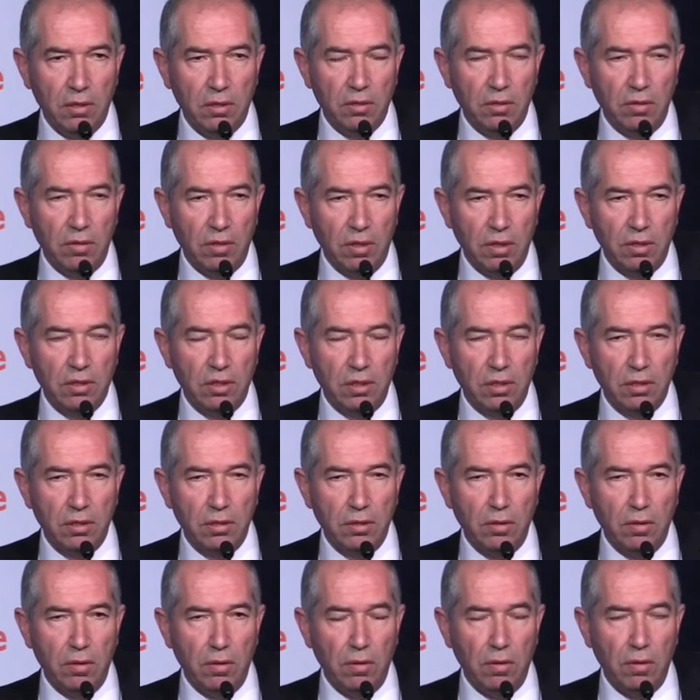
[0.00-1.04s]
So this is,
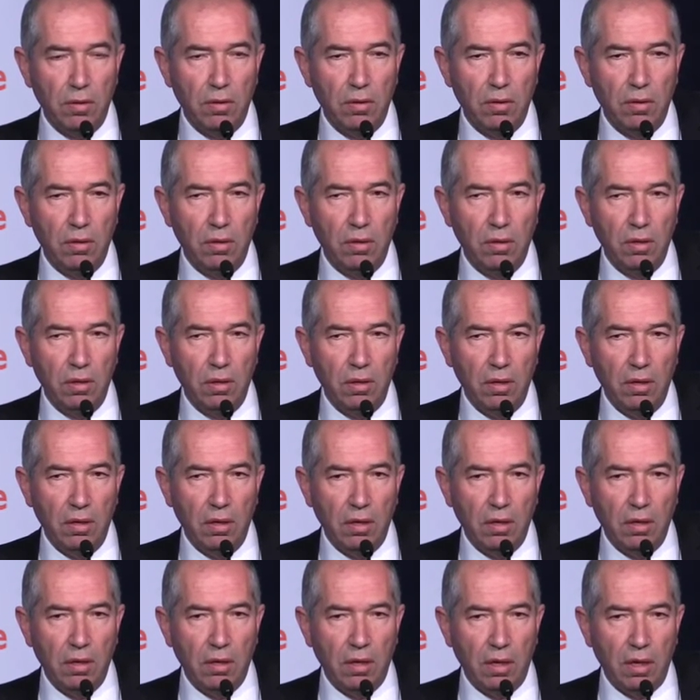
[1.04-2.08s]
you know,
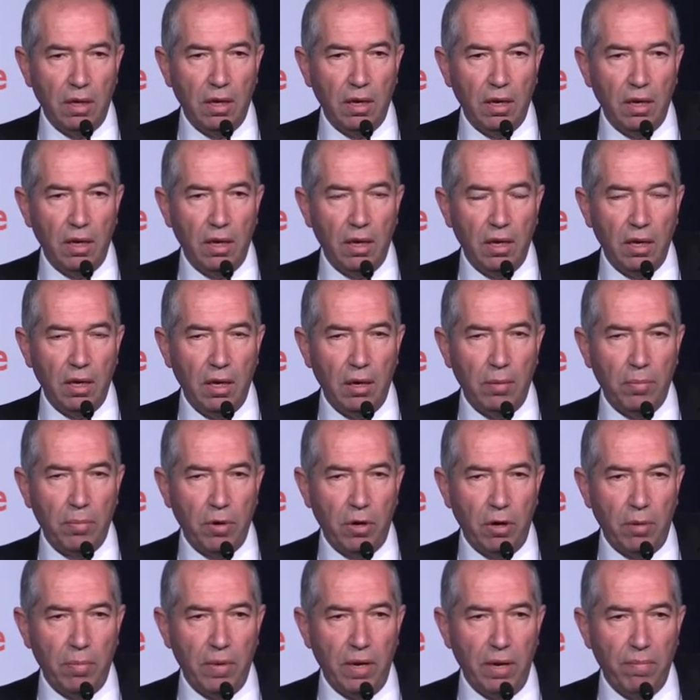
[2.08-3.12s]
a, a
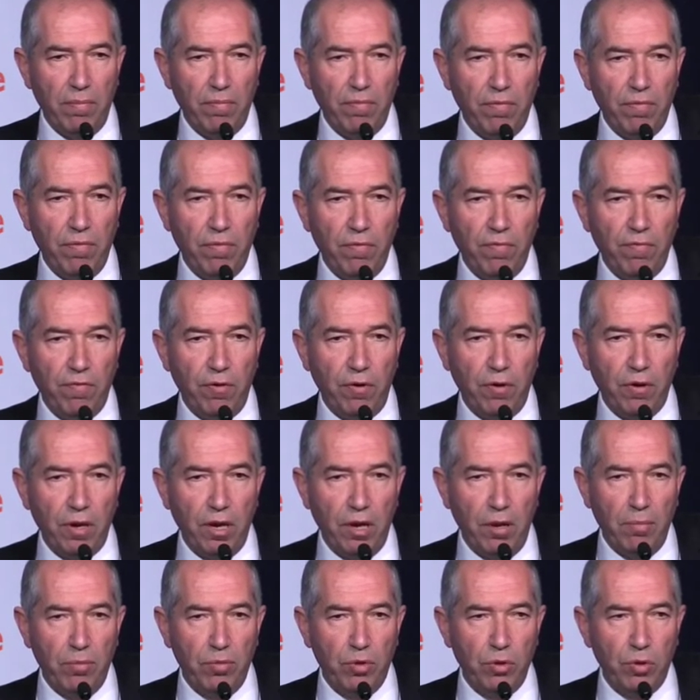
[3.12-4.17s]
problem for
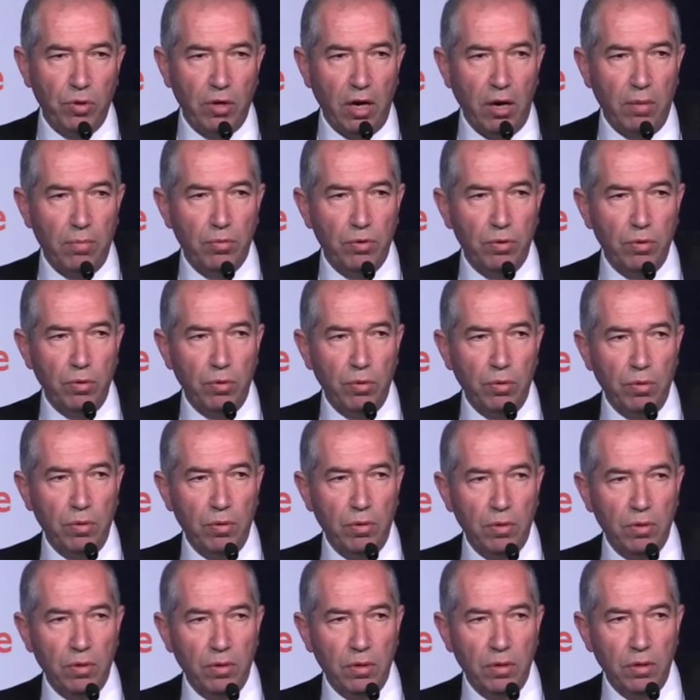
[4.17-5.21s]
him to come to
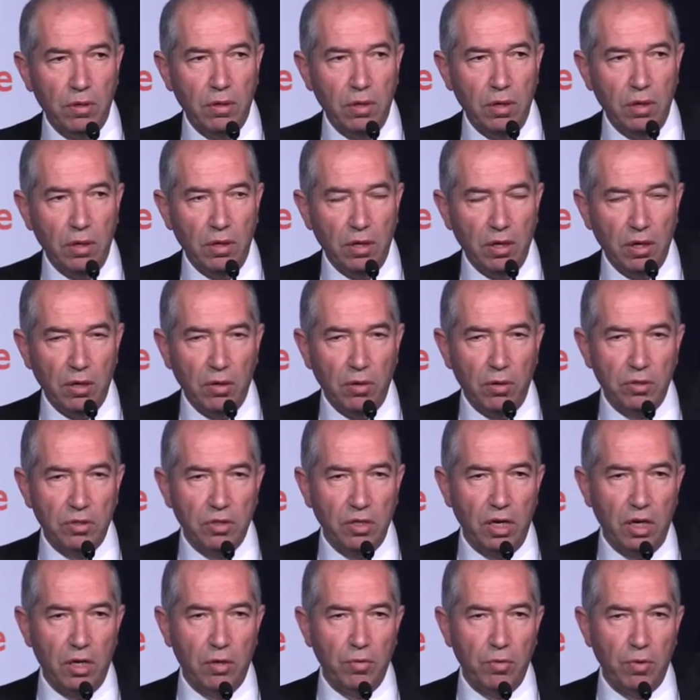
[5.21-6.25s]

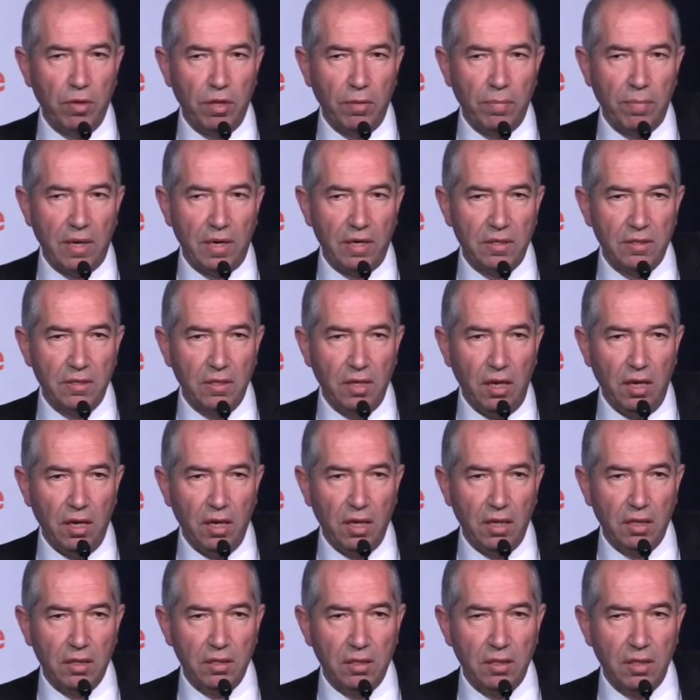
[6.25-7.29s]
negotiate with the
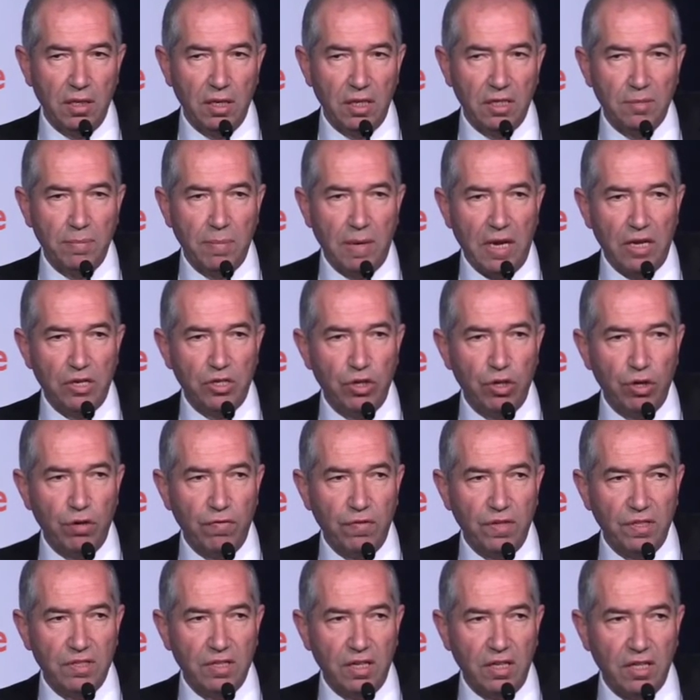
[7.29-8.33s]
Palestinians. The expansion
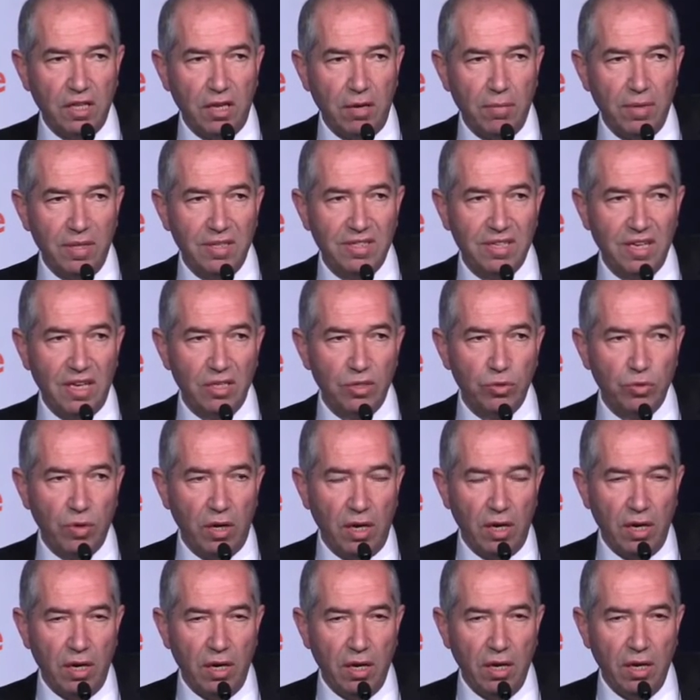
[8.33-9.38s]
of the settlements as
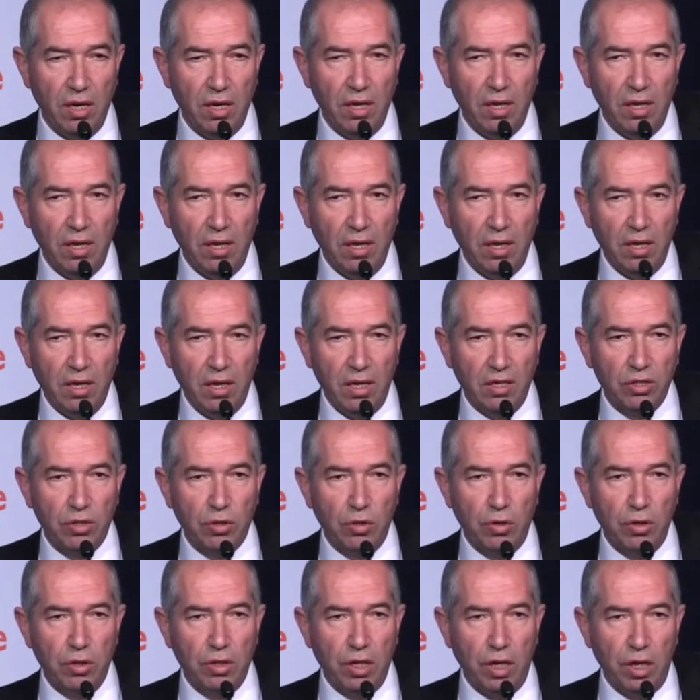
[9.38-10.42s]
well is
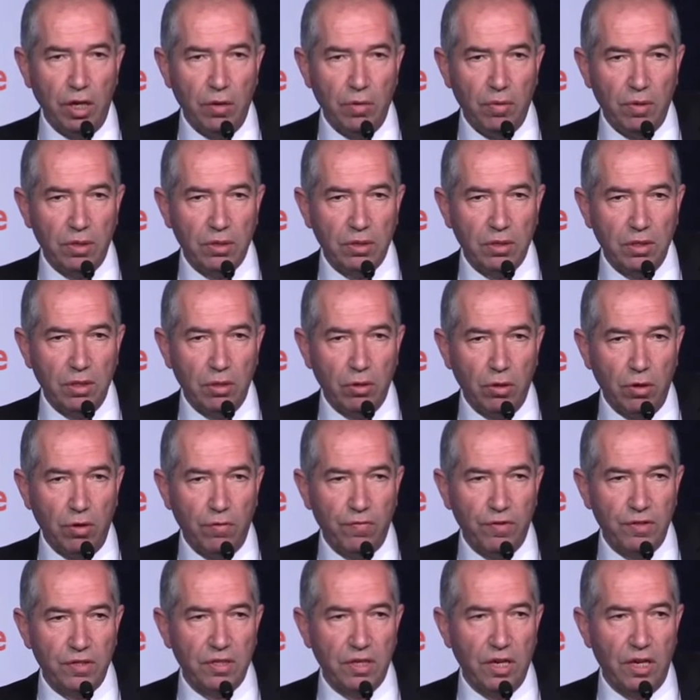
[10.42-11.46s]
continuous.
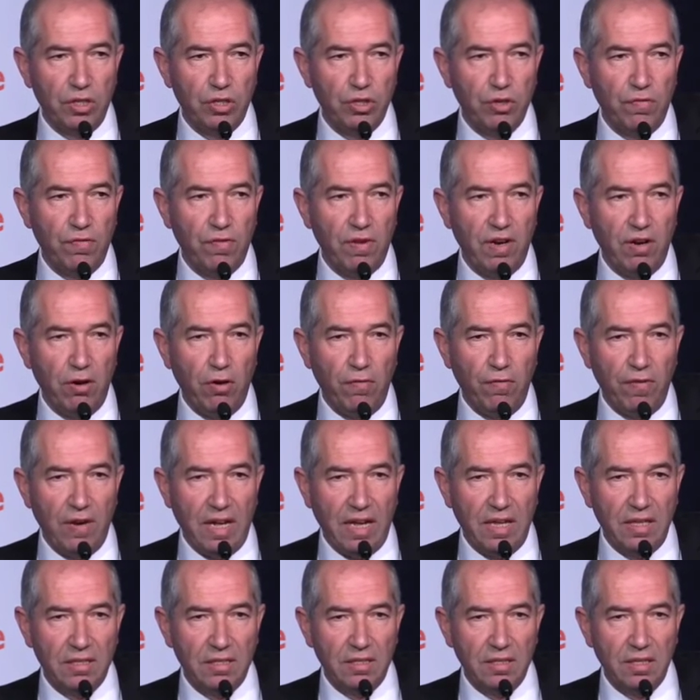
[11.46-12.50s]
Confiscation of
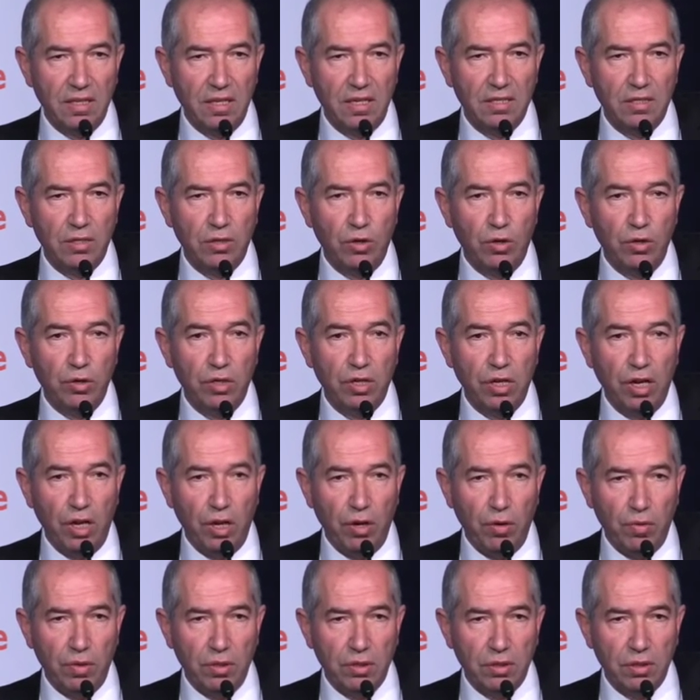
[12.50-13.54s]
lands is
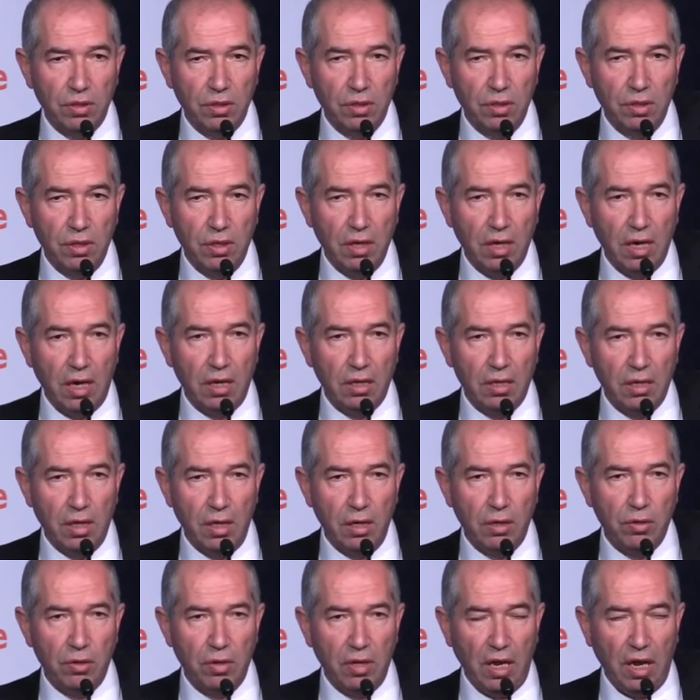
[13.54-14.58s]
continuous
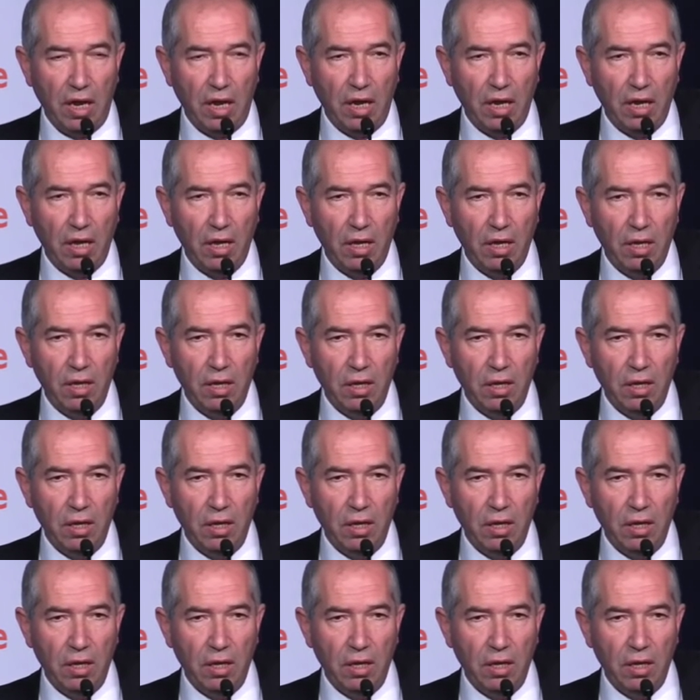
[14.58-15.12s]
until today.